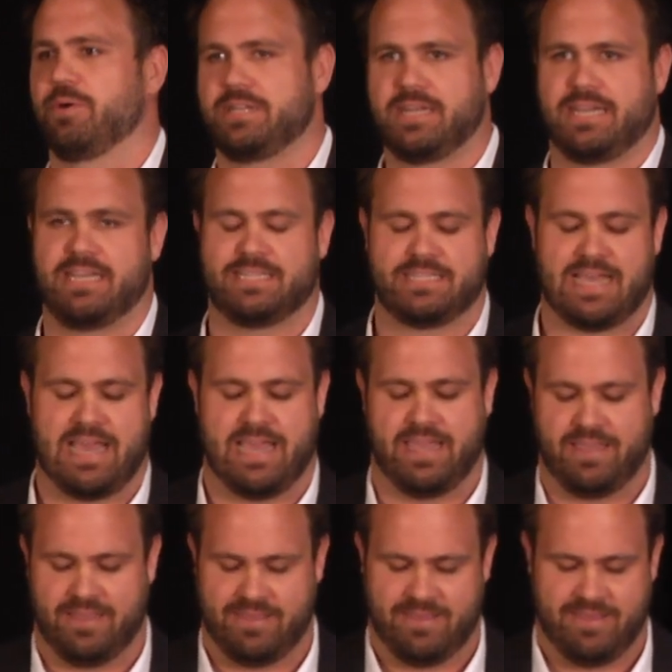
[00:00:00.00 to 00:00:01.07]
What did he
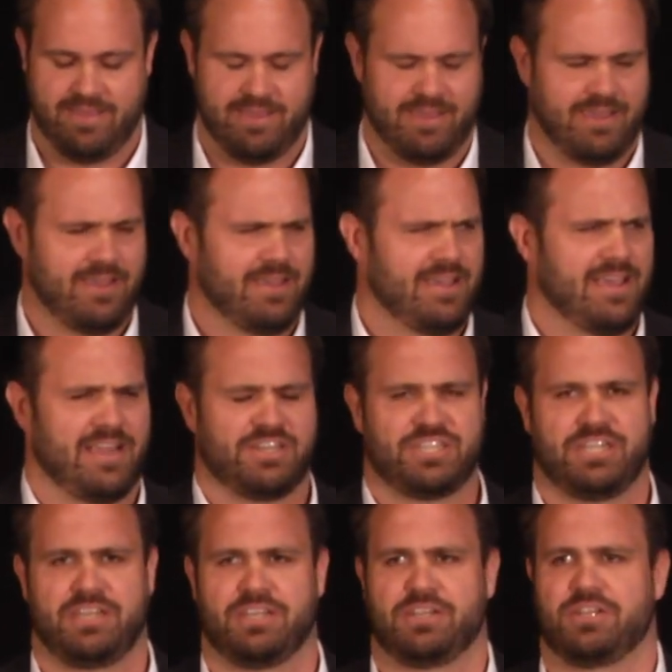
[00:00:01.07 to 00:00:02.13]
say? And
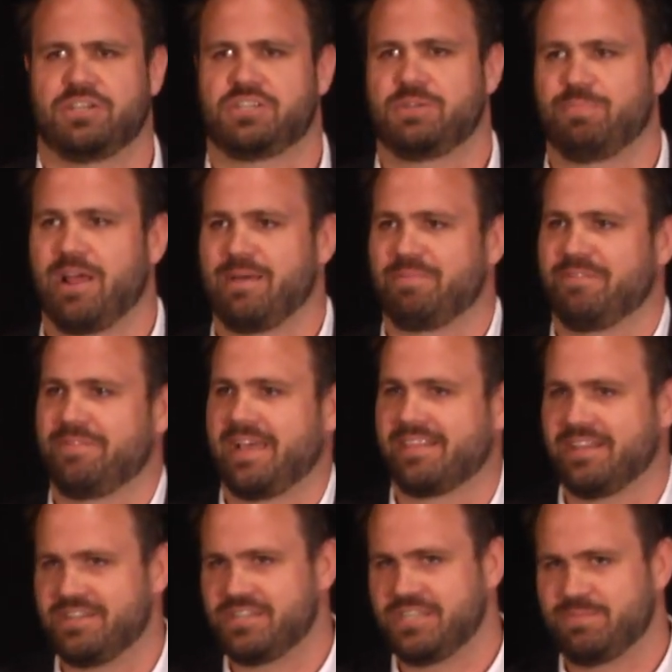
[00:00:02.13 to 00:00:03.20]
she brought up the fact
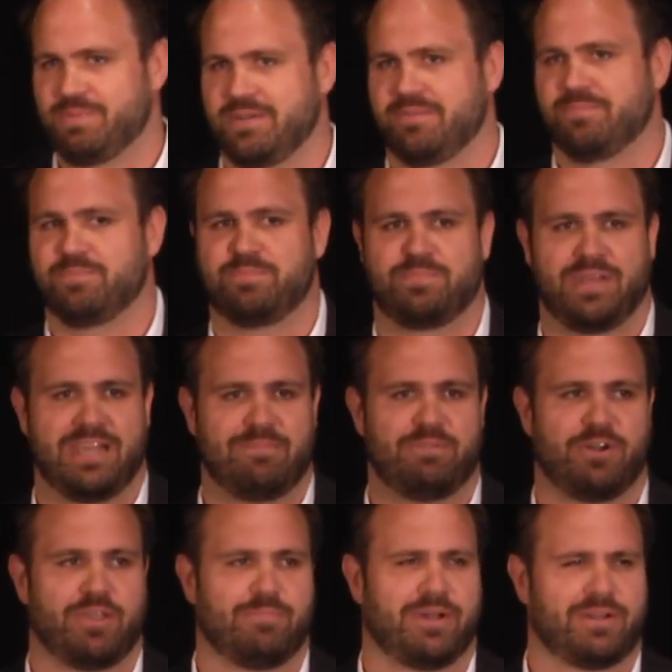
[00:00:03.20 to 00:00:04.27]
that she's been playing
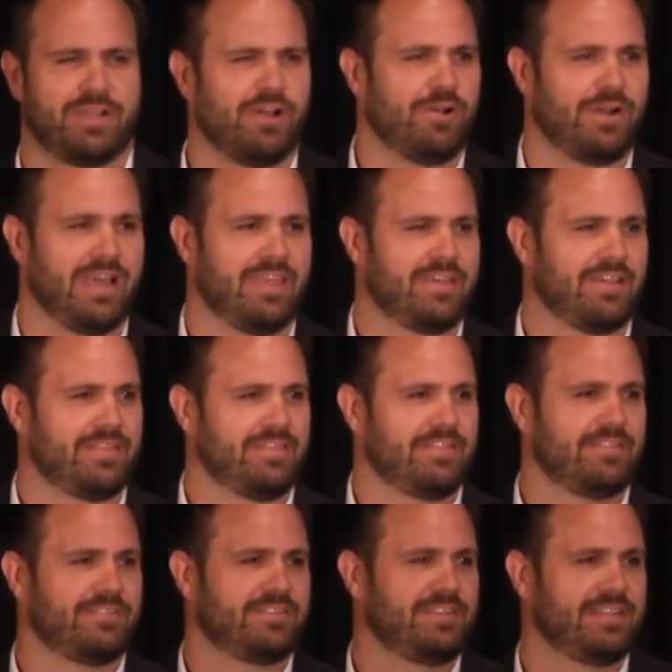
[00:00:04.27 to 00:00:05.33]
Pokemon Go, and I thought,
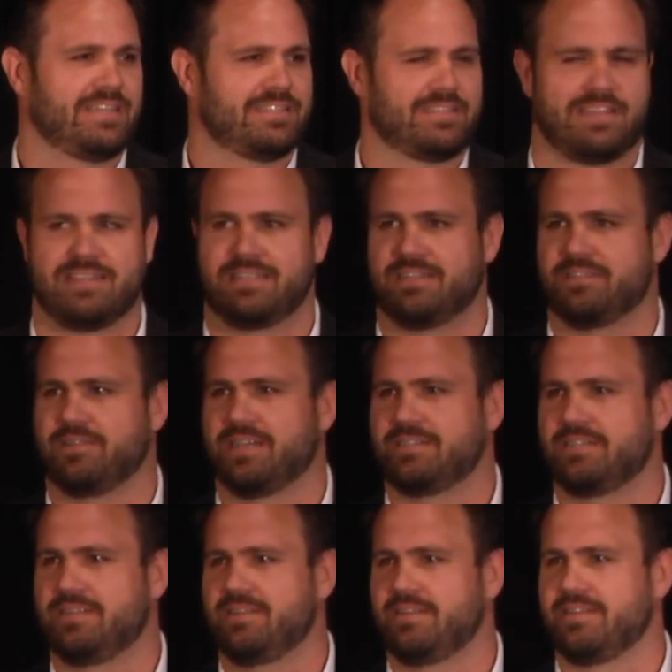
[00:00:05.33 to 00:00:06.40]
gee, that's
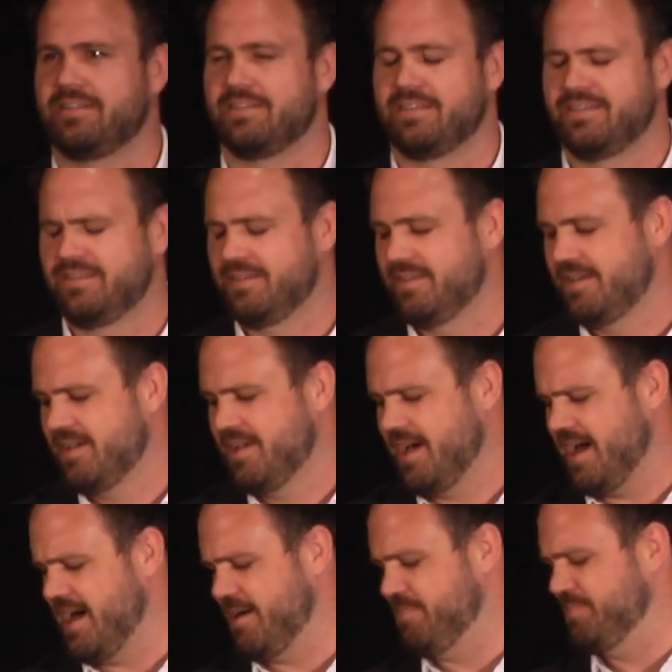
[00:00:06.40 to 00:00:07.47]
interesting.
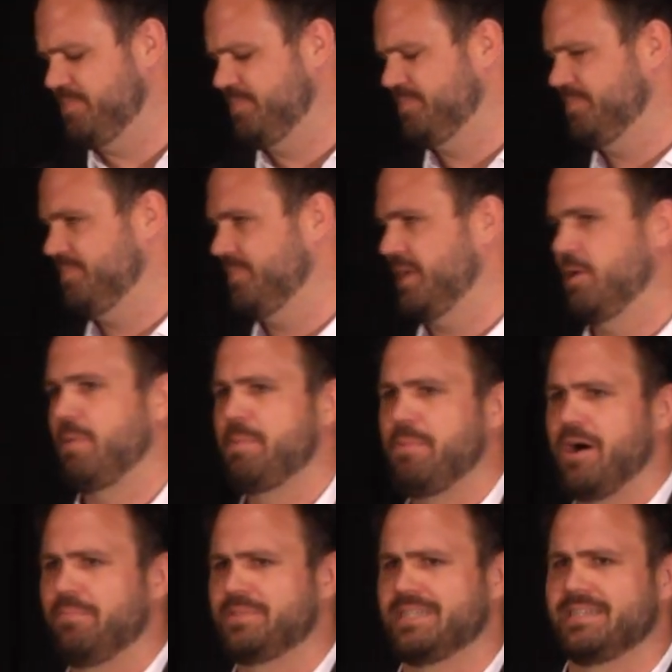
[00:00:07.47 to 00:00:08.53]
You know, my
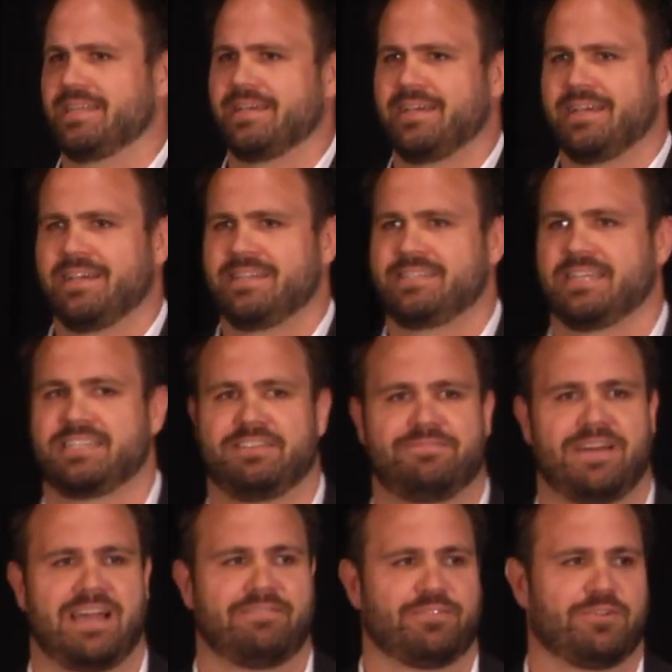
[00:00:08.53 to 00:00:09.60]
mom's a
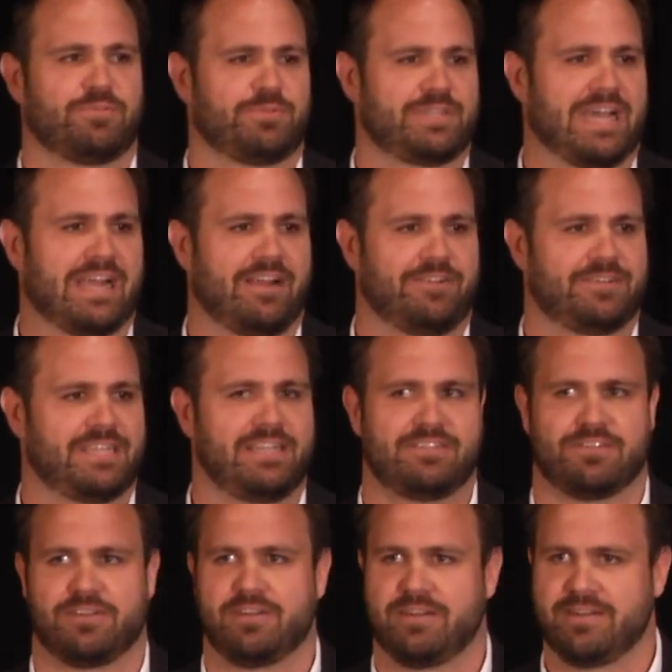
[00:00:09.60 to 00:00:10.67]
65-year-old retired
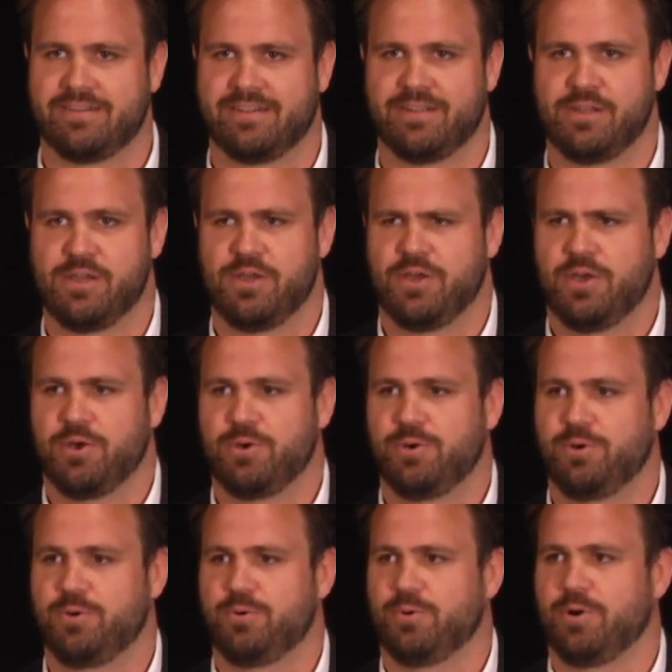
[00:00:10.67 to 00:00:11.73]
teacher
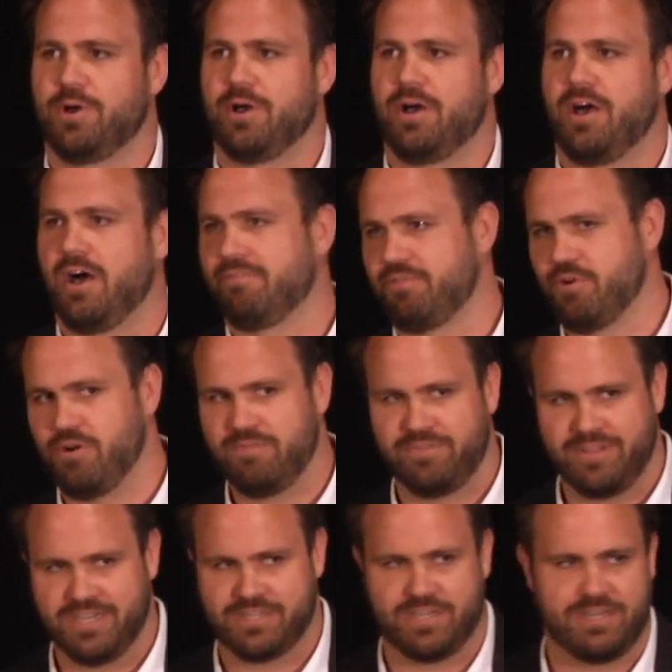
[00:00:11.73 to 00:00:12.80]
who, of her own
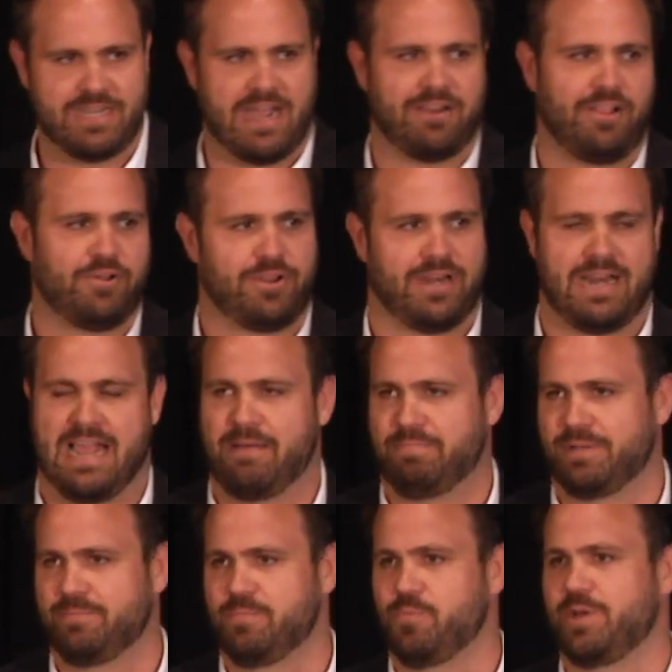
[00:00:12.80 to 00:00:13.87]
volition, downloaded an
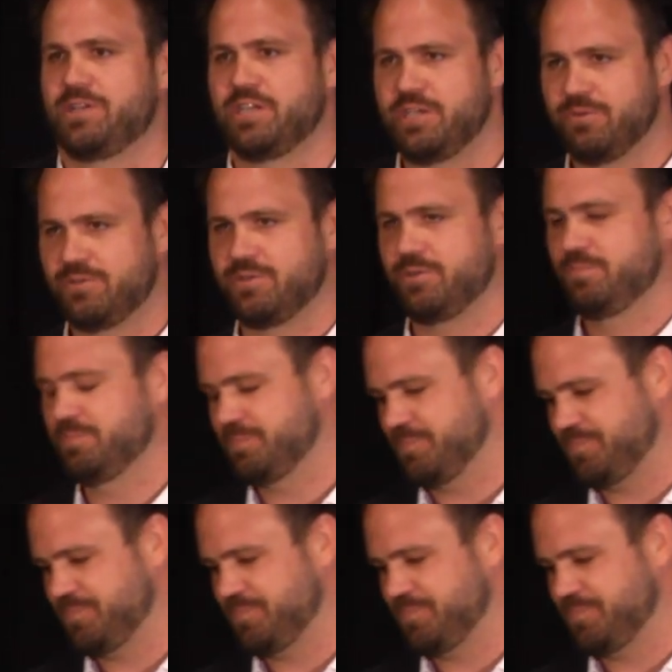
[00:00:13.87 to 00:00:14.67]
app, went to YouTube,